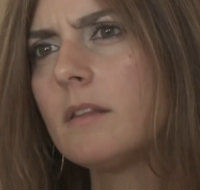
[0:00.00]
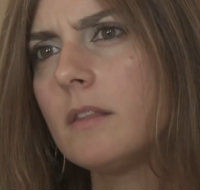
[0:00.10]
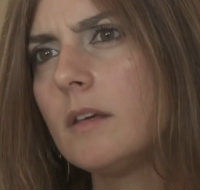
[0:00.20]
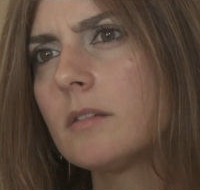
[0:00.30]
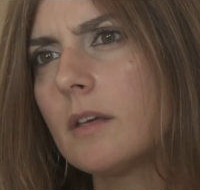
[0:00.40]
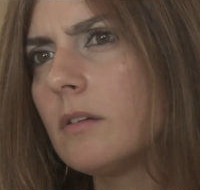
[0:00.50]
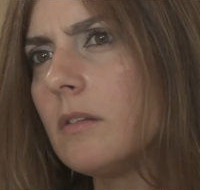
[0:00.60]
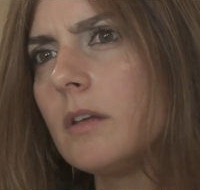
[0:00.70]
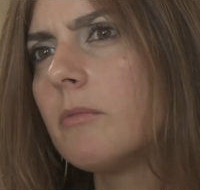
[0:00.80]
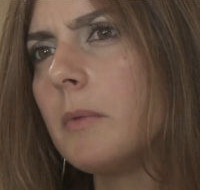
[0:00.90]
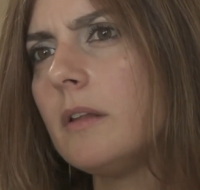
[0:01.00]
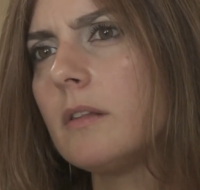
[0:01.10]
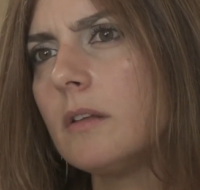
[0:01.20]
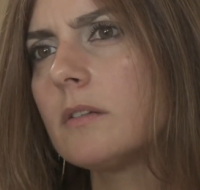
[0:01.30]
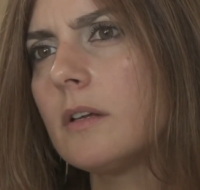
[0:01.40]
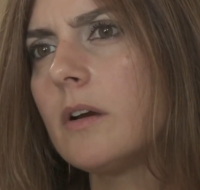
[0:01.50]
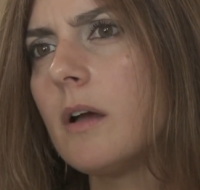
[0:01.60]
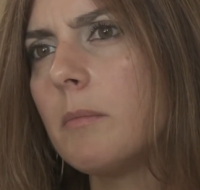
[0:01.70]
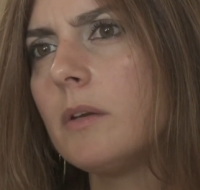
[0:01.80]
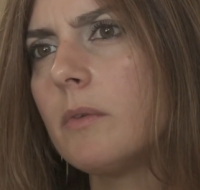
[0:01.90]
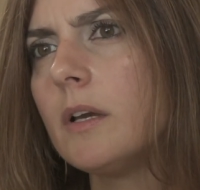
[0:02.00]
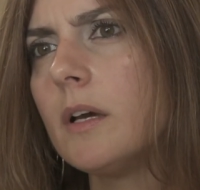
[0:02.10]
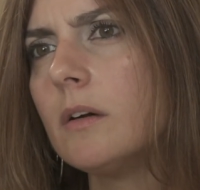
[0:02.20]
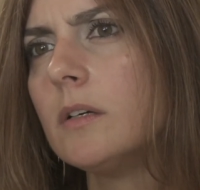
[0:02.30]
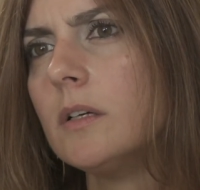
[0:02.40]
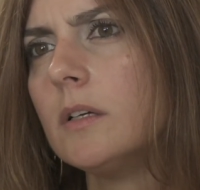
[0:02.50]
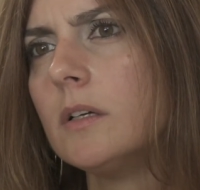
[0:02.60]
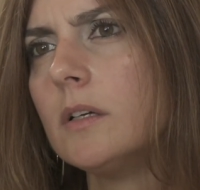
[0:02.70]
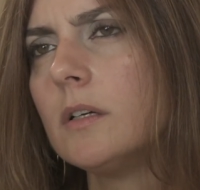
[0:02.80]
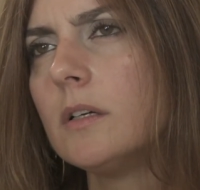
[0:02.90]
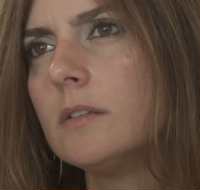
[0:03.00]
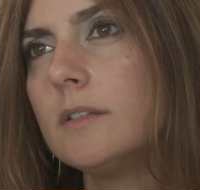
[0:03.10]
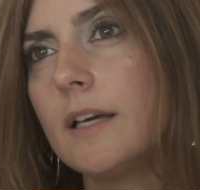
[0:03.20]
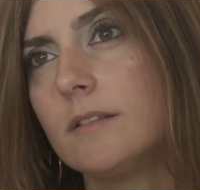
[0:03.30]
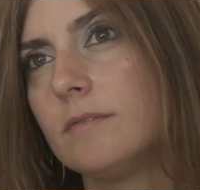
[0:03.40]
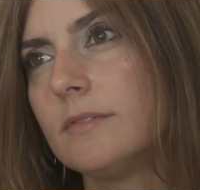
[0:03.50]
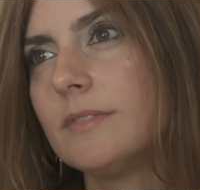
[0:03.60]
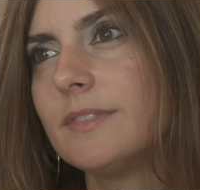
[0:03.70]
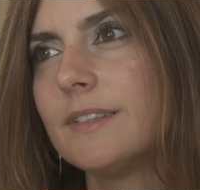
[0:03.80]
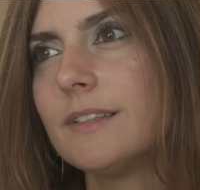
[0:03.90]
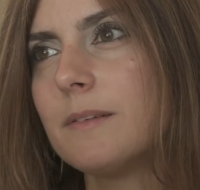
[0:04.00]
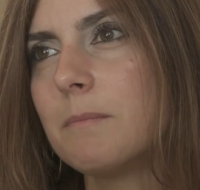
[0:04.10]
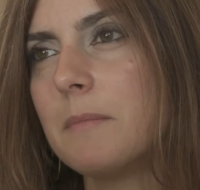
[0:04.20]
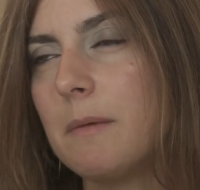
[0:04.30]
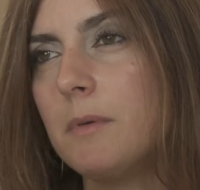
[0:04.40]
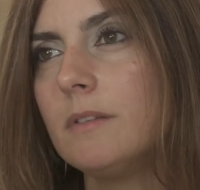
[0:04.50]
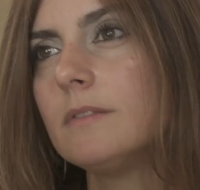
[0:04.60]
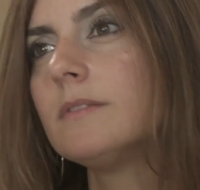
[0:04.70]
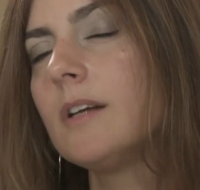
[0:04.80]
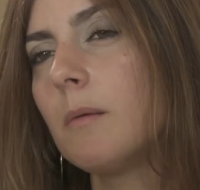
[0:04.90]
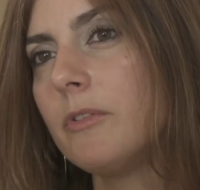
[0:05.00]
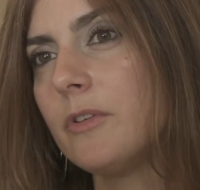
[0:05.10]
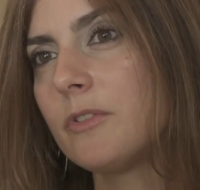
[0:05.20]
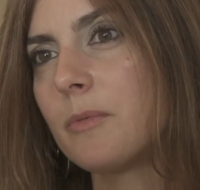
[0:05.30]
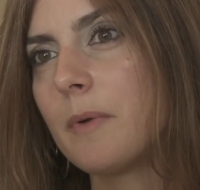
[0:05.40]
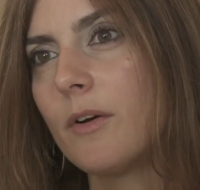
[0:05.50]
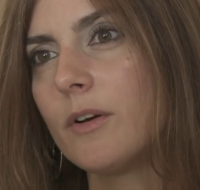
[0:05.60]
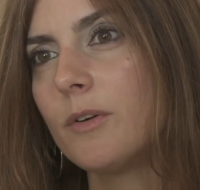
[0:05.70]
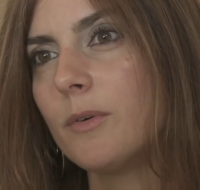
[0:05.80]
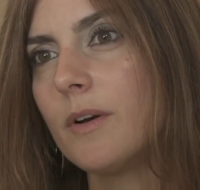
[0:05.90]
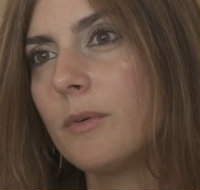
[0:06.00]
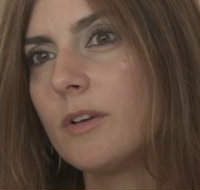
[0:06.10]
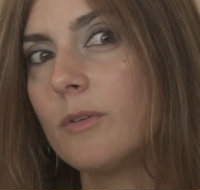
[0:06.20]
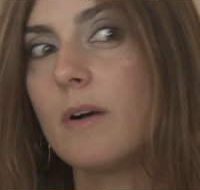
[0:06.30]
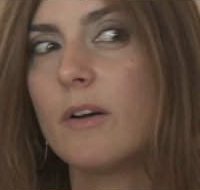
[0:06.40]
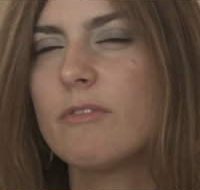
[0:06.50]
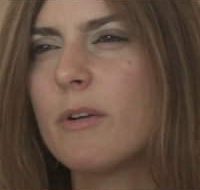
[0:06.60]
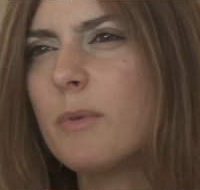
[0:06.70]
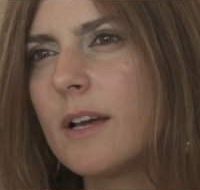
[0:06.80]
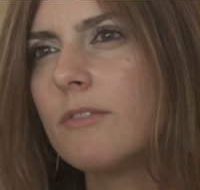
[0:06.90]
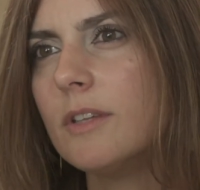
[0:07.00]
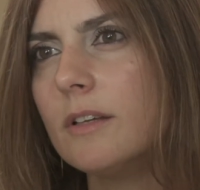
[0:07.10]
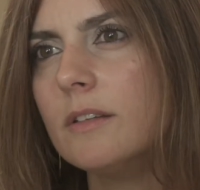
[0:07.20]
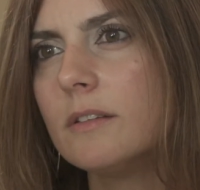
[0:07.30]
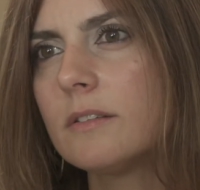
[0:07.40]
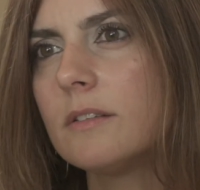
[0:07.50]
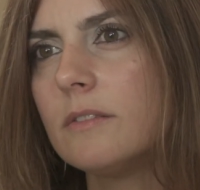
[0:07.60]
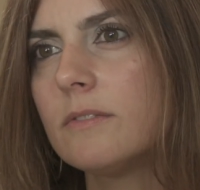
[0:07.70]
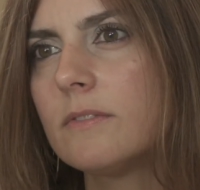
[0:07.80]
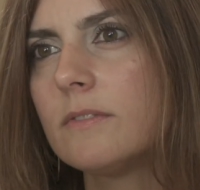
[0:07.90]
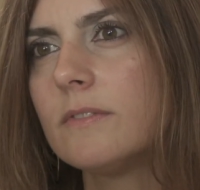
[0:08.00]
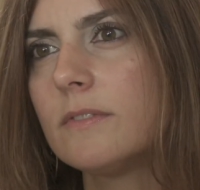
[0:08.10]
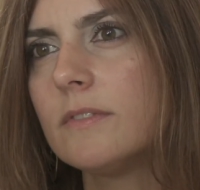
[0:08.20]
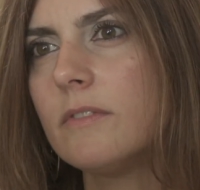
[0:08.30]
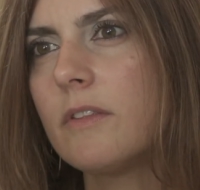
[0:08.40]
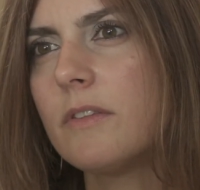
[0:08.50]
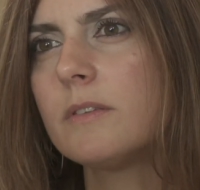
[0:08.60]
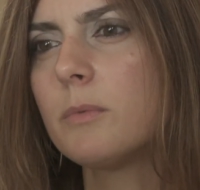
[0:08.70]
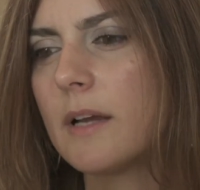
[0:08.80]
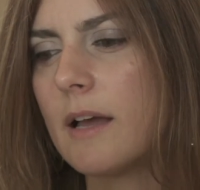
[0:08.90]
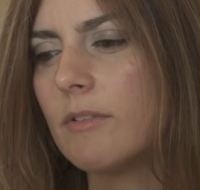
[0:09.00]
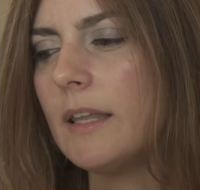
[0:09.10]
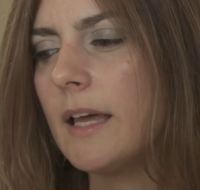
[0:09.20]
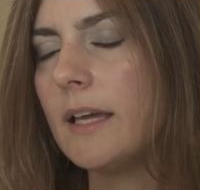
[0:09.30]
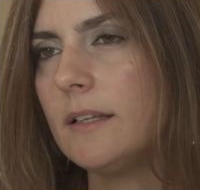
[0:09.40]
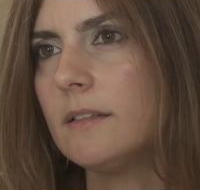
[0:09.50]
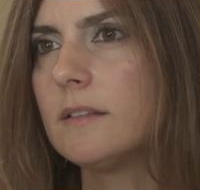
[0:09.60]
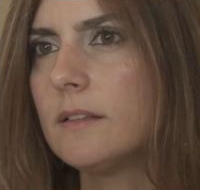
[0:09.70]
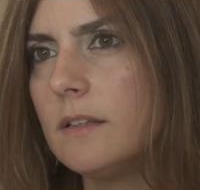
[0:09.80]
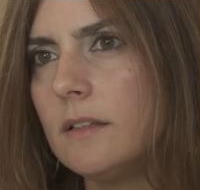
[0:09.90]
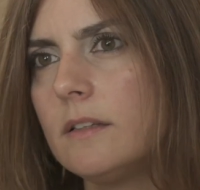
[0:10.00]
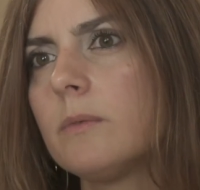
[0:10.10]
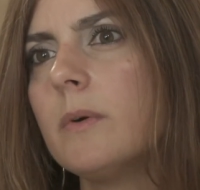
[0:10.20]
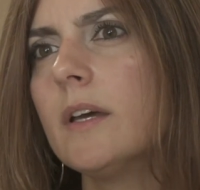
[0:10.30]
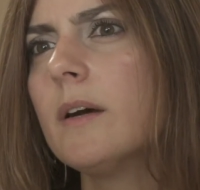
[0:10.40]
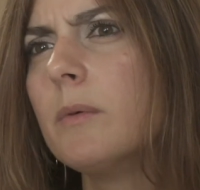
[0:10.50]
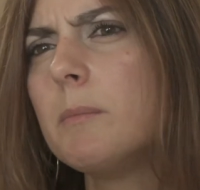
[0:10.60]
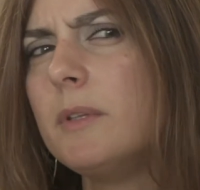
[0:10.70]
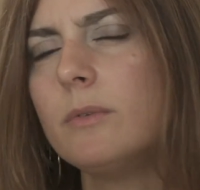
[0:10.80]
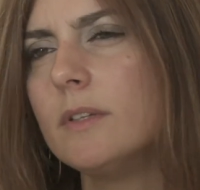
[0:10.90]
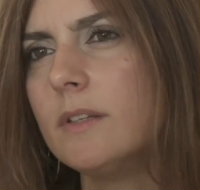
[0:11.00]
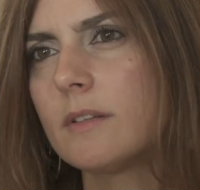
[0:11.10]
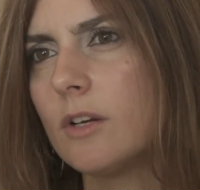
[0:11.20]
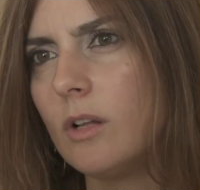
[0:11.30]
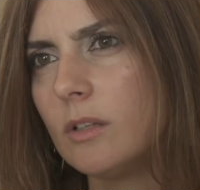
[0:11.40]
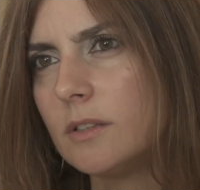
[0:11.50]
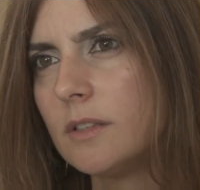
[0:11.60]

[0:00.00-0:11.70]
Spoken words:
things. I could think of many things that are happening right now that maybe a couple of years from now I would go, wow, if I wouldn't have done this, if the things wouldn't have aligned in this way, I wouldn't be doing this at all.